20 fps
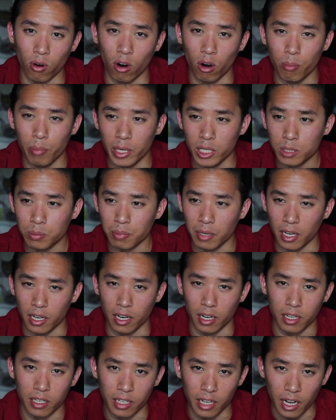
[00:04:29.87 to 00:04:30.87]
oil-based
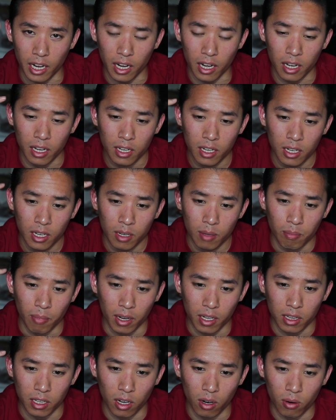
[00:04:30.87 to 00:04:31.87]
product. Yeah,
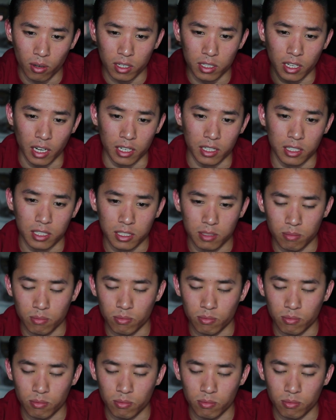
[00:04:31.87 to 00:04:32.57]
my lower, like,